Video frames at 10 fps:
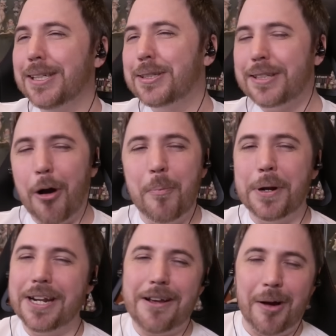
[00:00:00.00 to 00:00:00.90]
He's
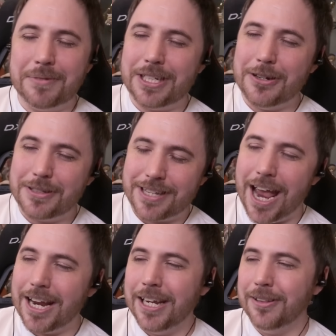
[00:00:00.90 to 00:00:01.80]
opening up to you
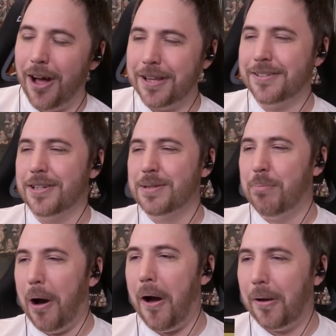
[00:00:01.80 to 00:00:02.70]
saying he lost his
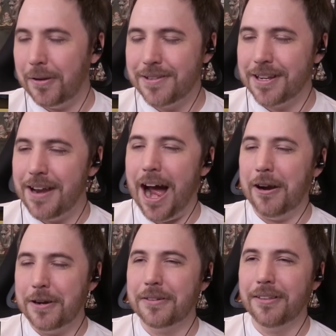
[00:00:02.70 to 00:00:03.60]
balls and now
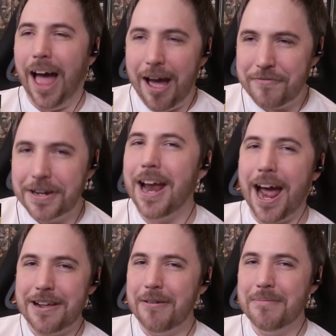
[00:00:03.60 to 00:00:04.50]
you're laughing
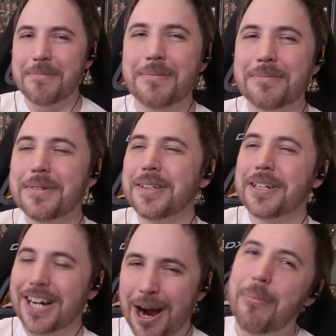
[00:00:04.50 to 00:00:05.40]
at him.
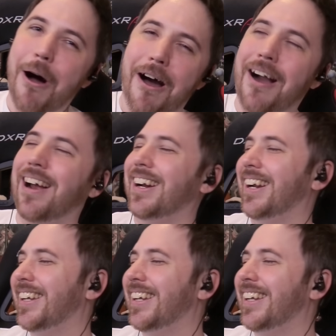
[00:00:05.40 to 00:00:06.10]
Come on.